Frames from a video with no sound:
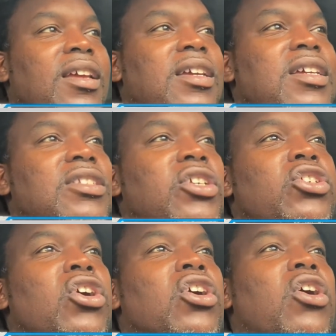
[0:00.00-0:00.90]
So
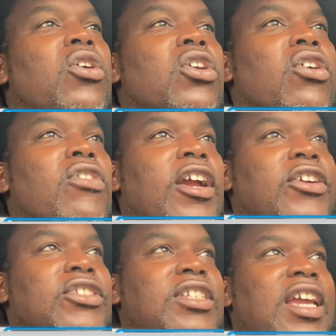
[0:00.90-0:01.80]
you're going on
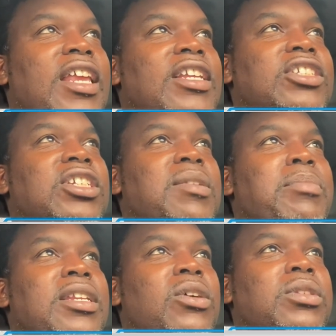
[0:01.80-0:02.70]
record saying it shouldn't
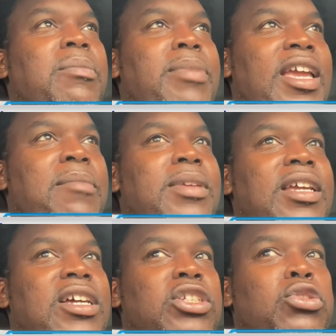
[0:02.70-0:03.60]
be no debate
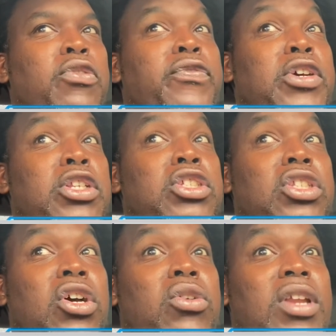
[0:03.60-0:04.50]
because you feel as
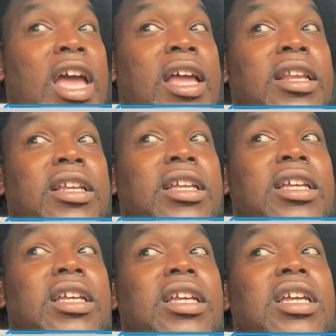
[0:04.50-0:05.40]
though that
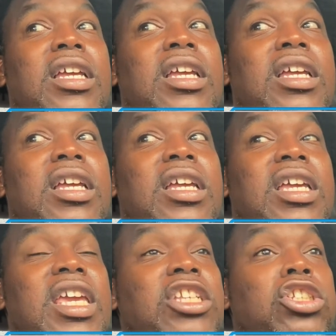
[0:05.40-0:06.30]

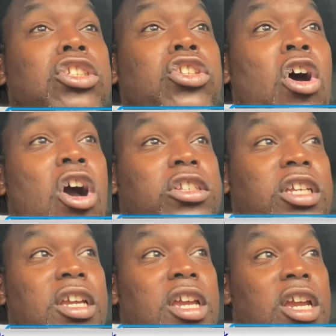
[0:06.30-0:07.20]
he stalked
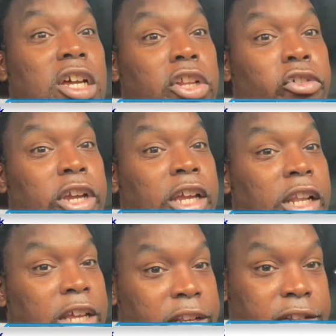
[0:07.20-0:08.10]
Hillary
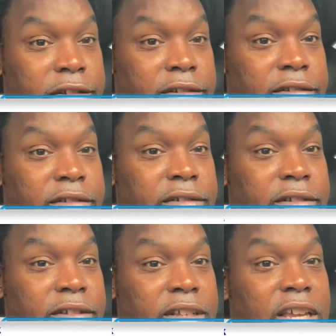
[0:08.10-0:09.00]
Clinton
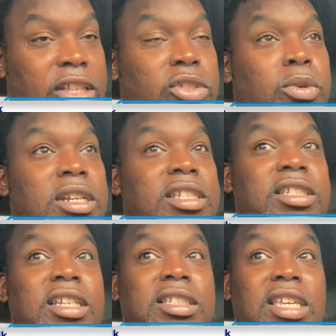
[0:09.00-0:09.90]
in
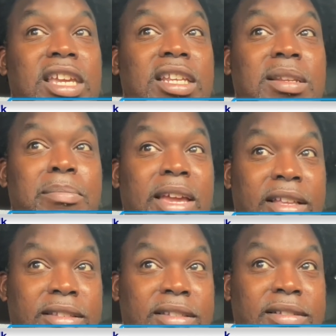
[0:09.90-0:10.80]
2016
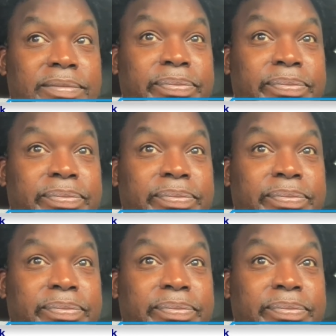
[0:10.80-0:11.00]
debates.